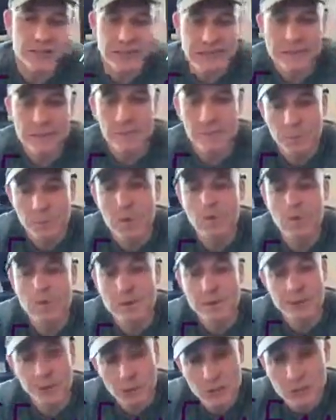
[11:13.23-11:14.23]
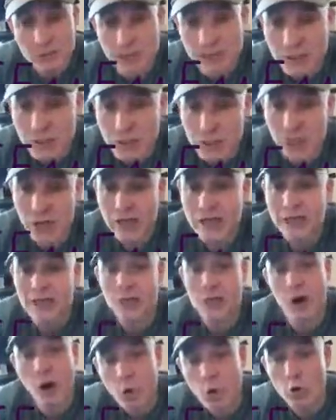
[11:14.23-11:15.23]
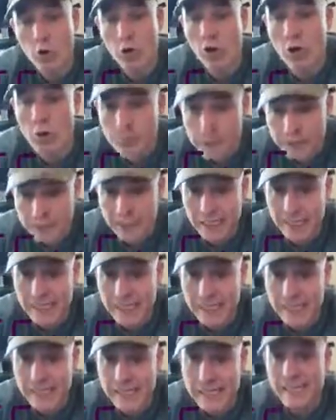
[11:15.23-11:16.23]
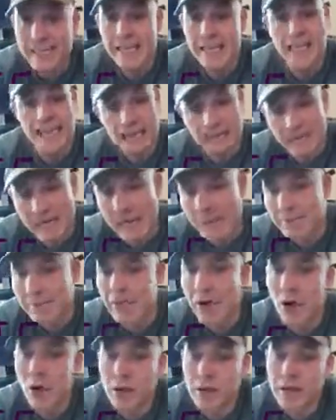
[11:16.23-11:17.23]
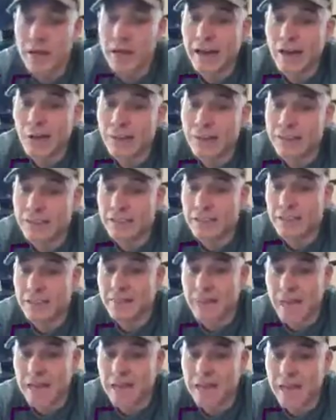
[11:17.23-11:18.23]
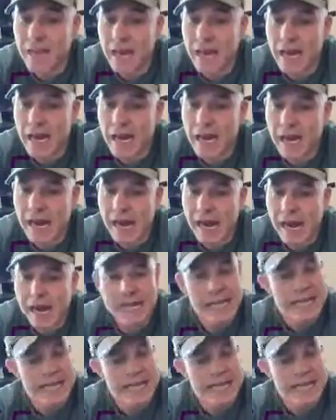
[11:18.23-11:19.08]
He moved them in 2008 to Oklahoma City became the Oklahoma City Thunder.